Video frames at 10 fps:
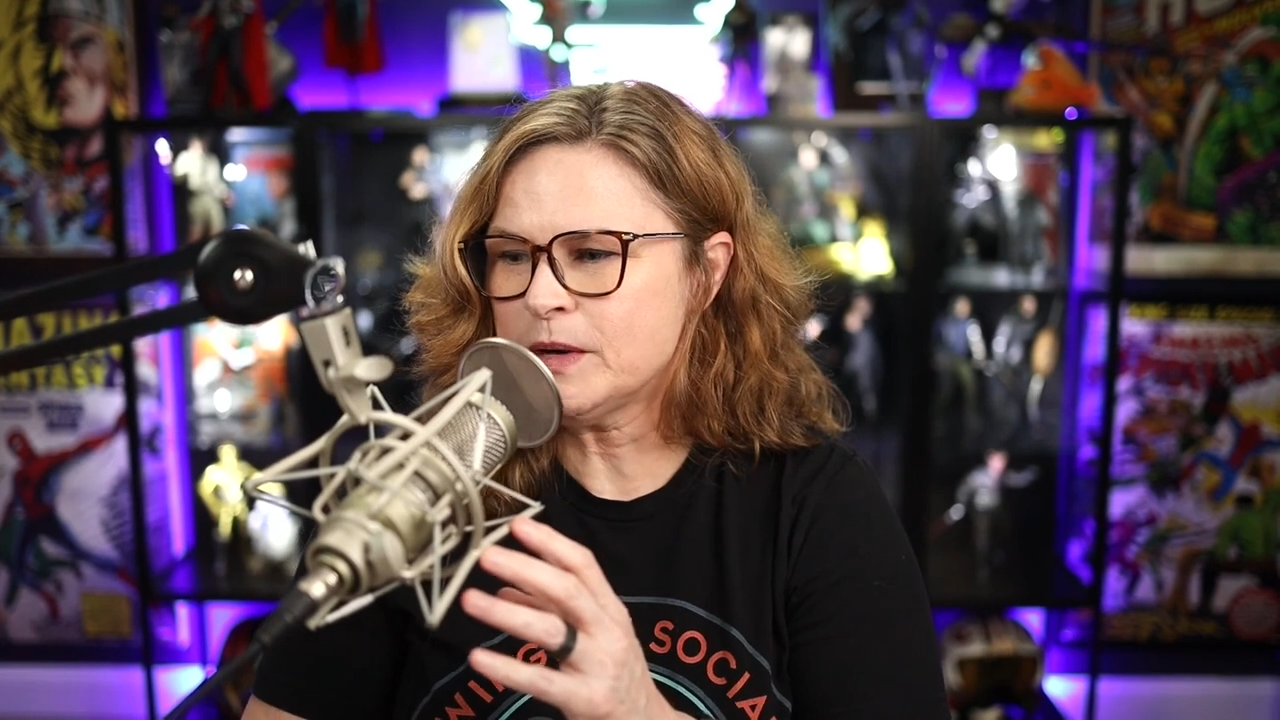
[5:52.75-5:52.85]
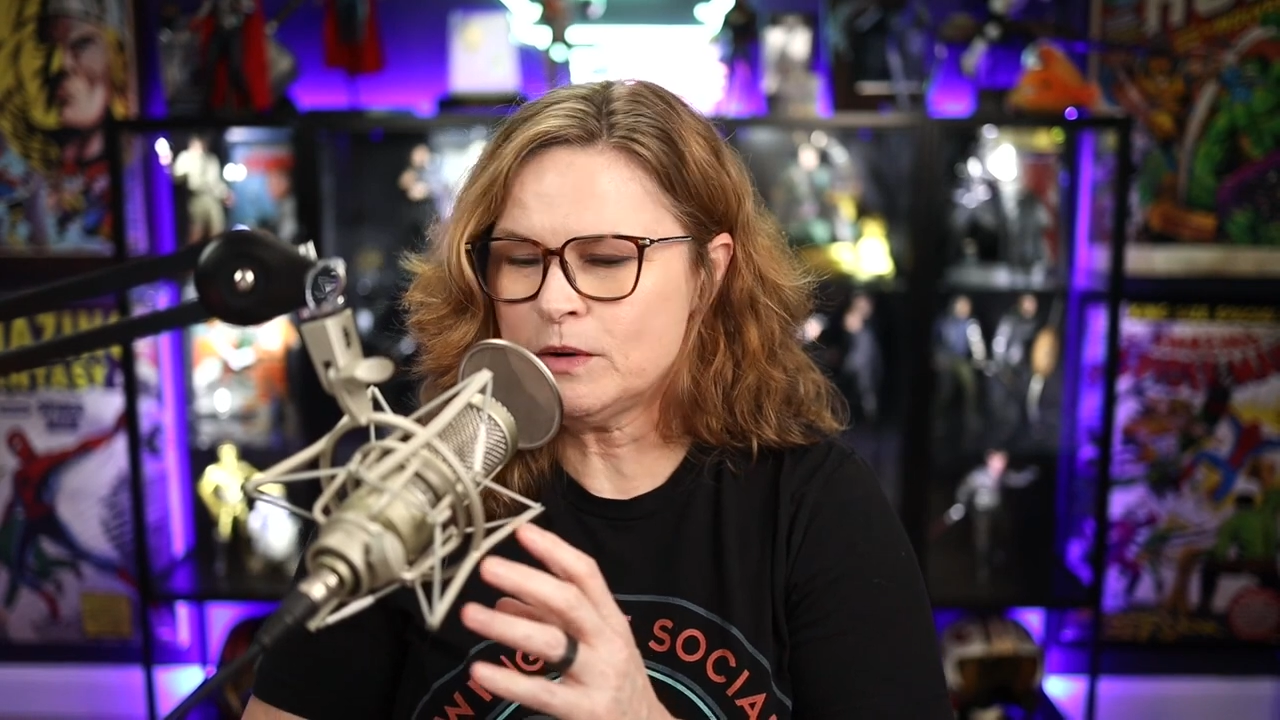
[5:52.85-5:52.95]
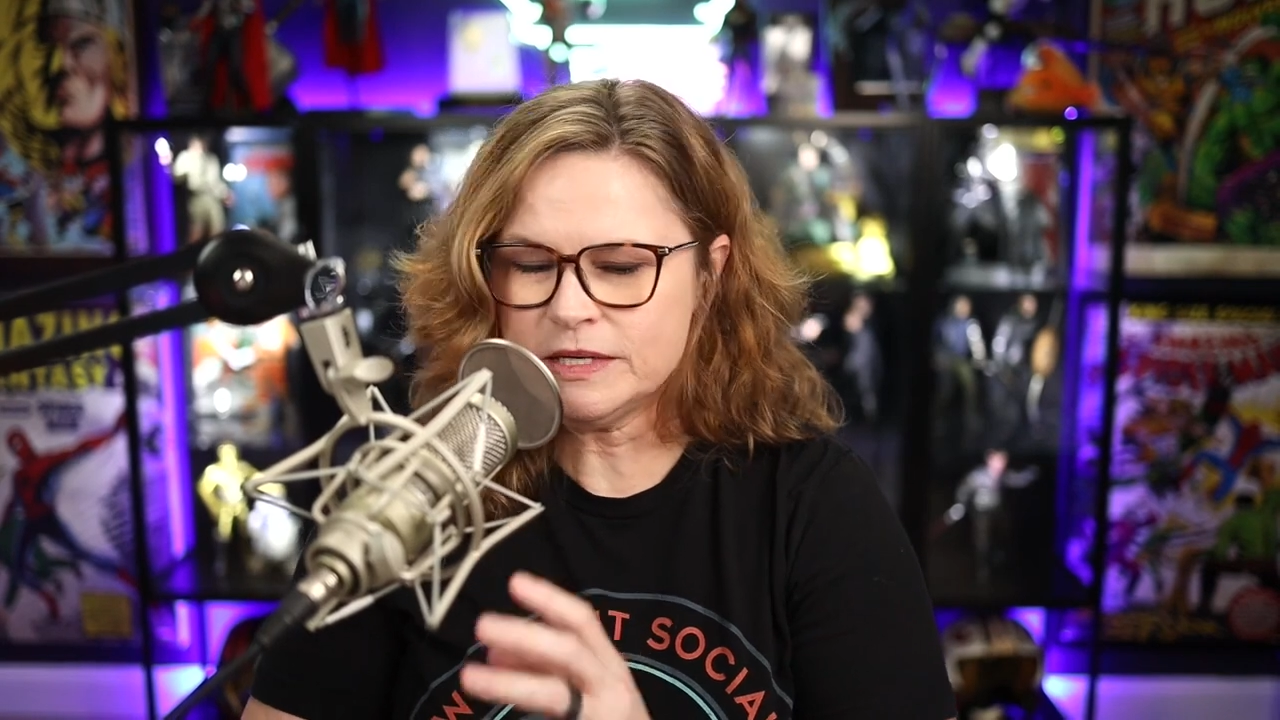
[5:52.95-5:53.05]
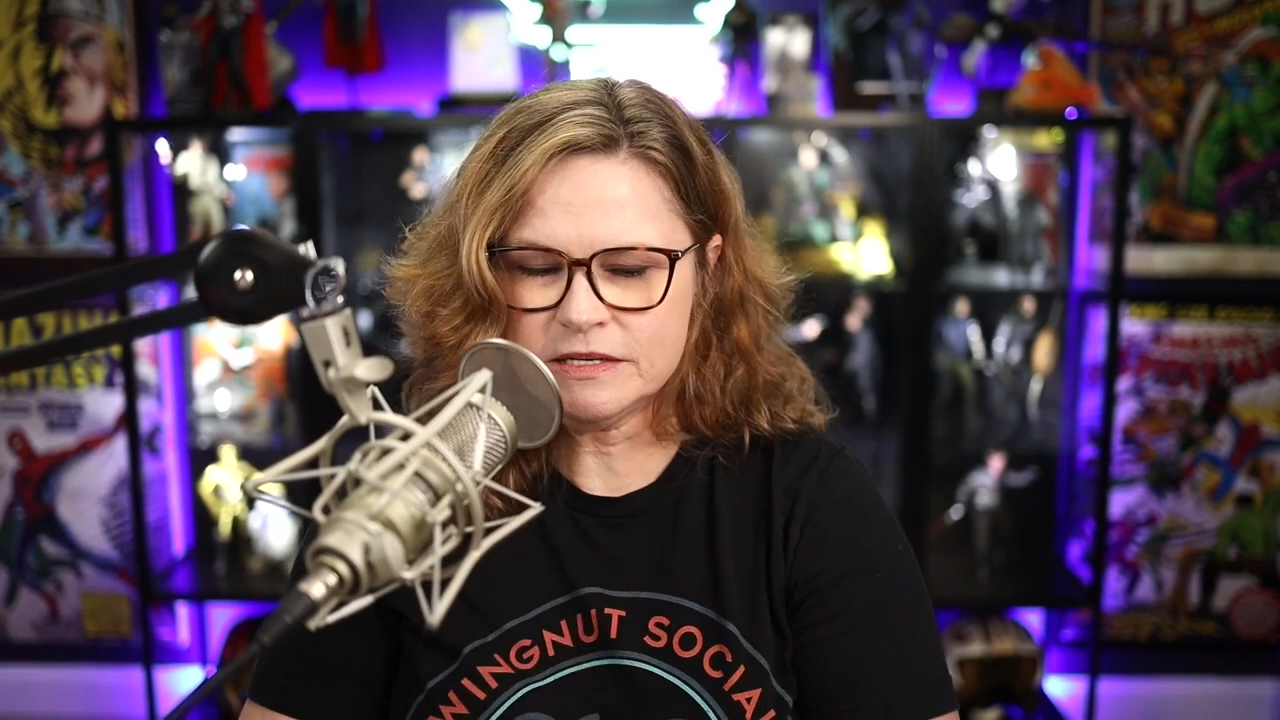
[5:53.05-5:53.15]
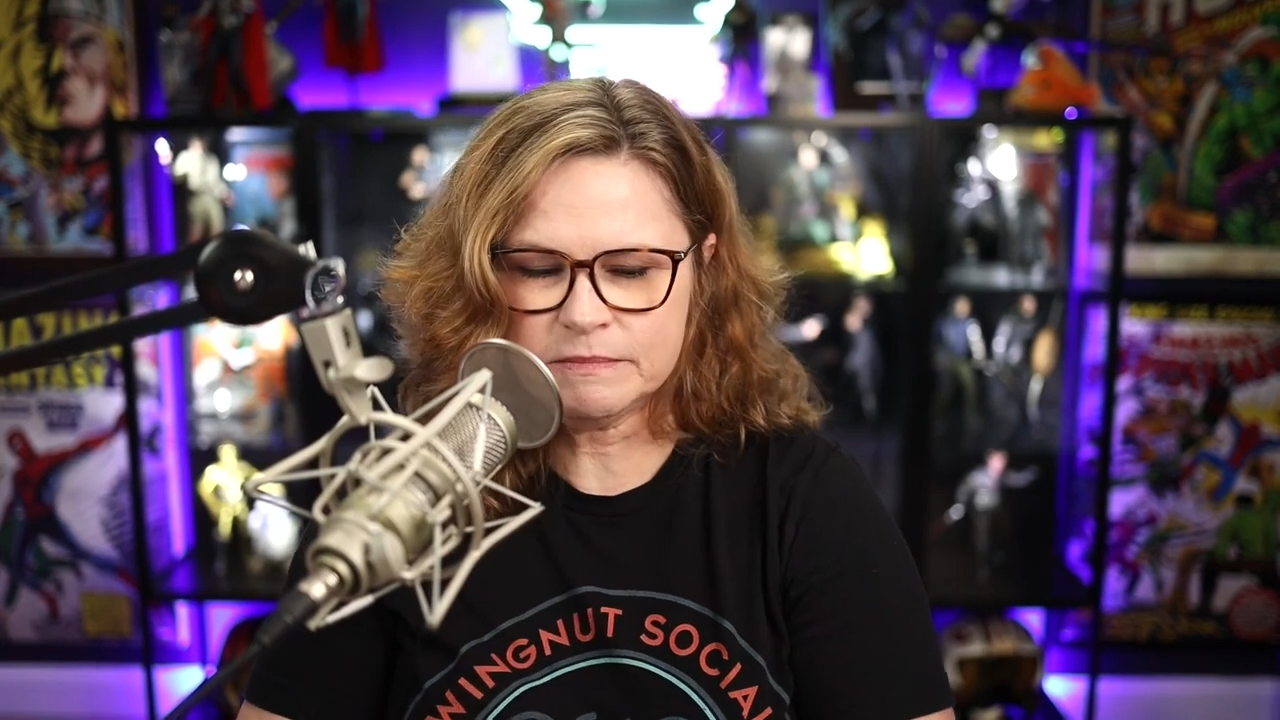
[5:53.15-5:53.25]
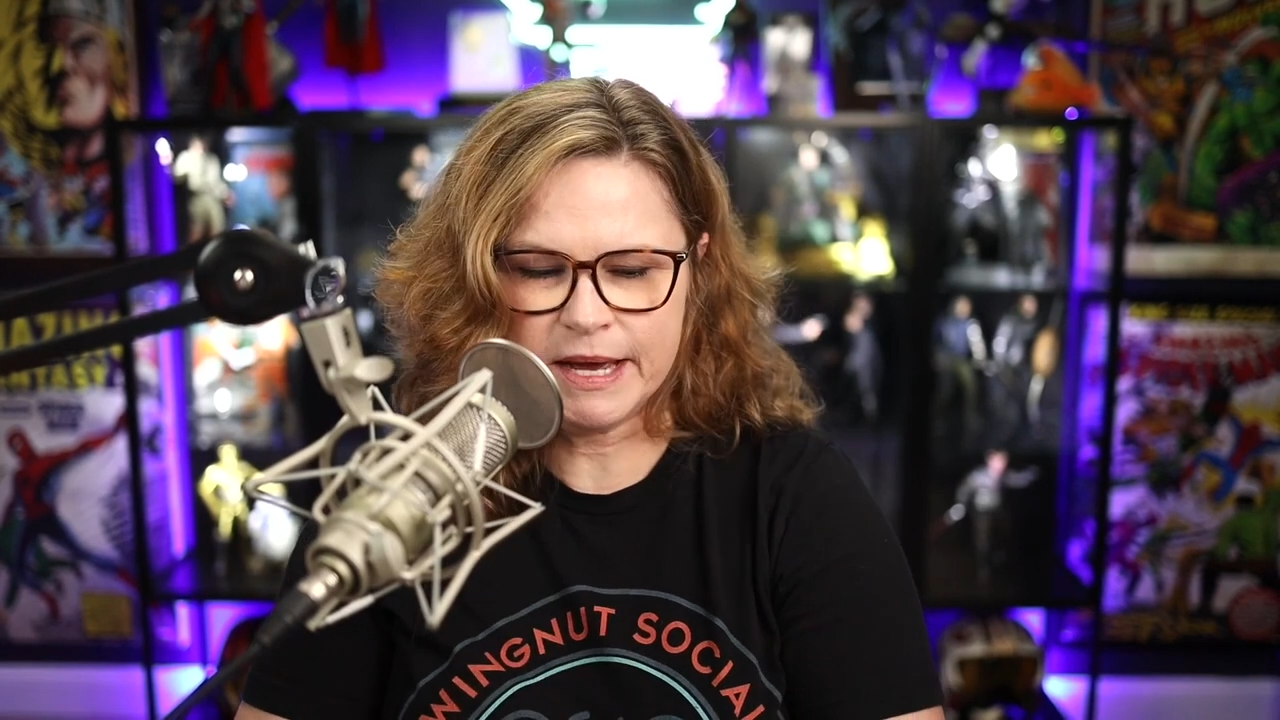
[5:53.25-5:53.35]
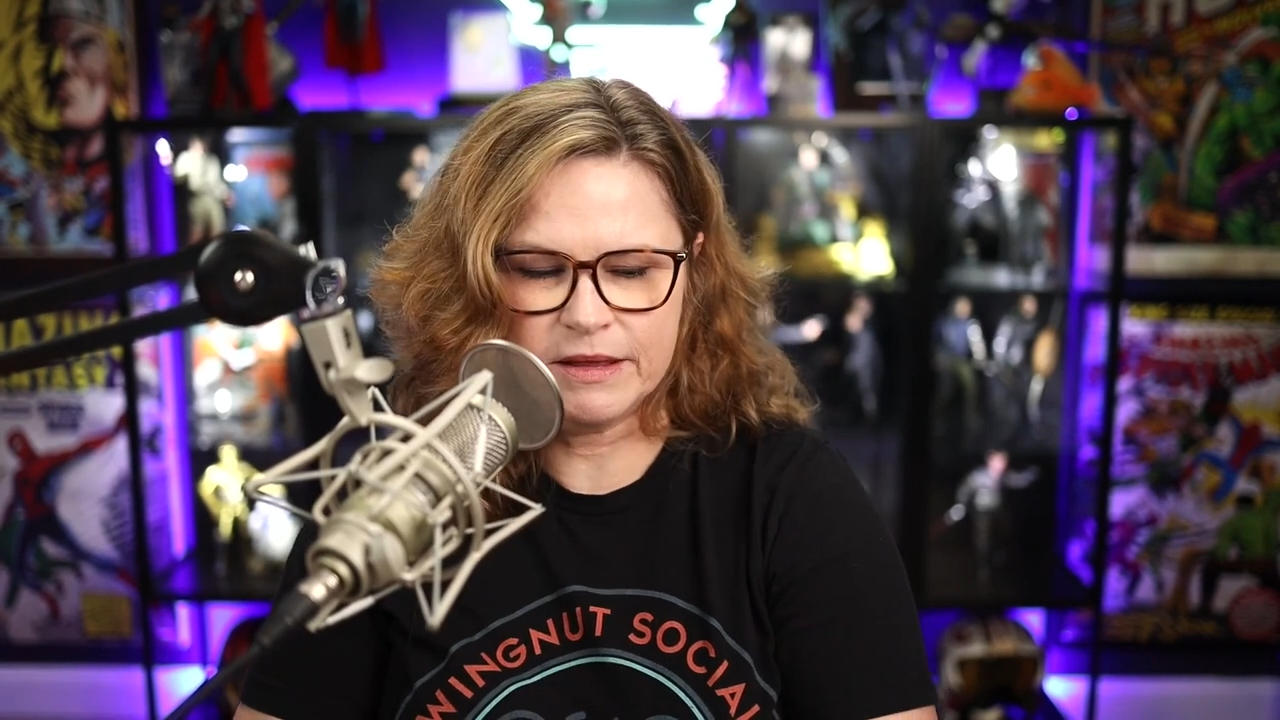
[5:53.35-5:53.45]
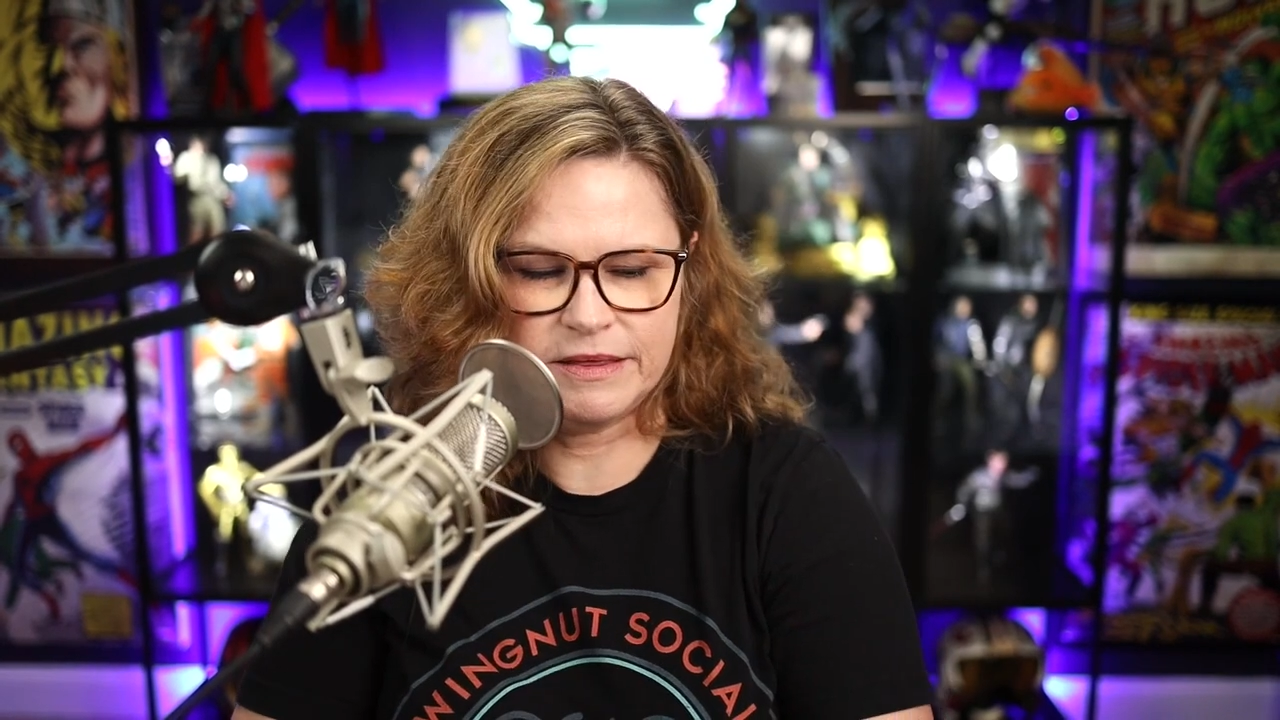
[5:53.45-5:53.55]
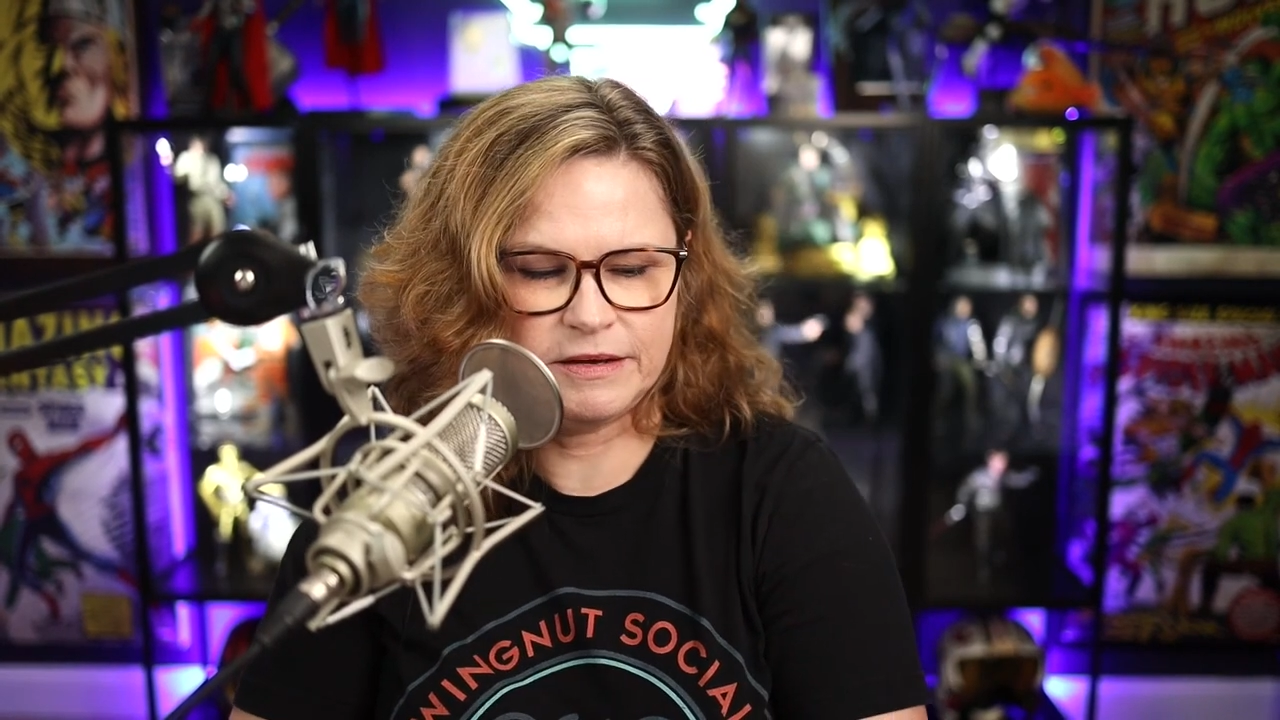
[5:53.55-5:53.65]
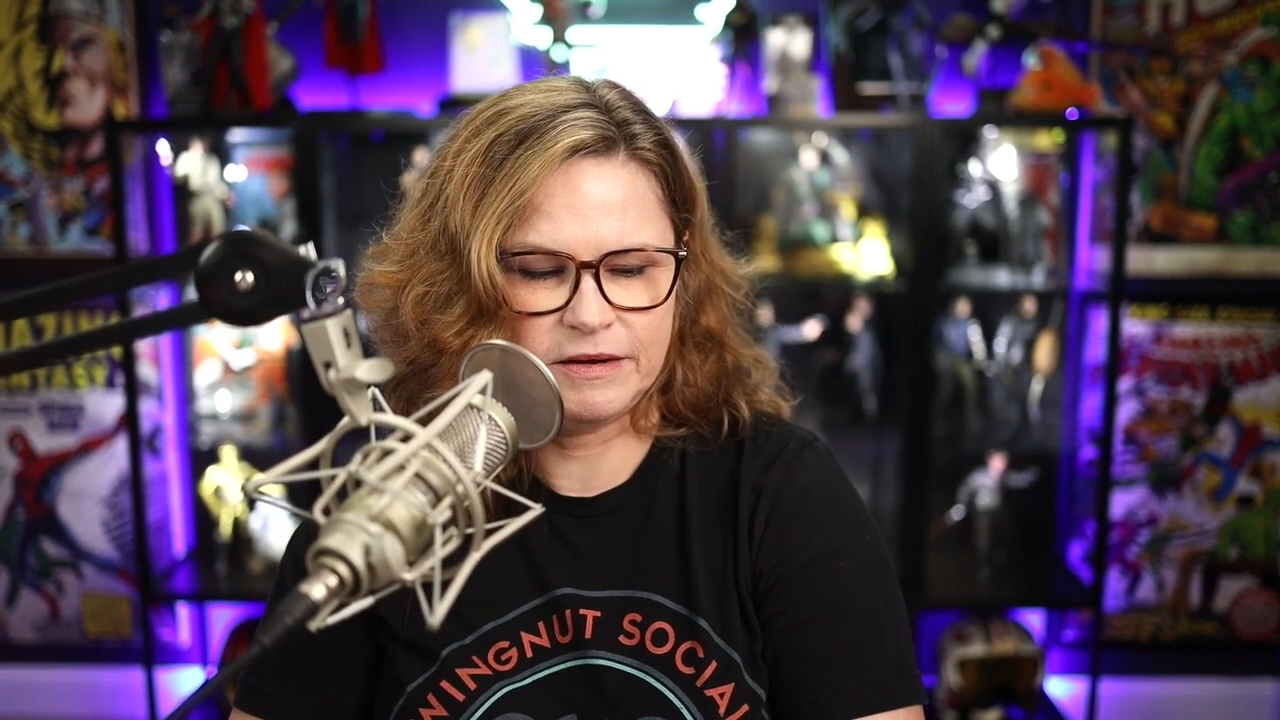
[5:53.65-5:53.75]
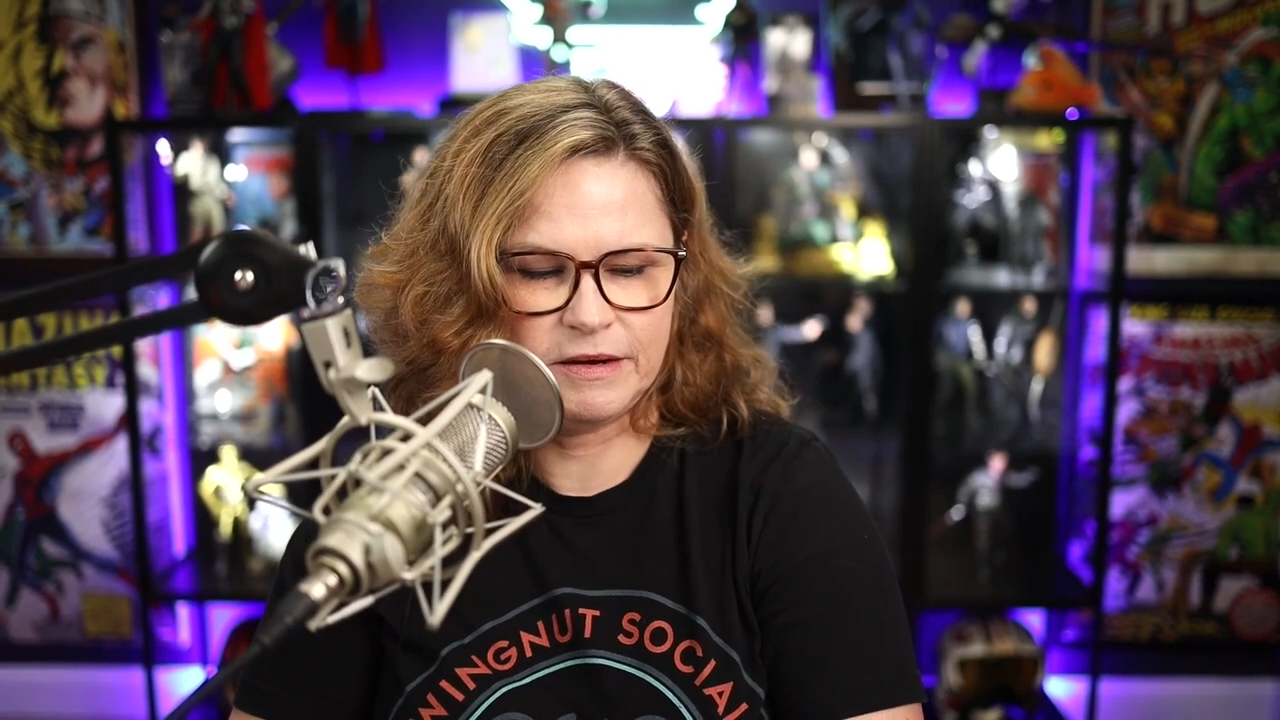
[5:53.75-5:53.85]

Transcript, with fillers: the horse's mouth,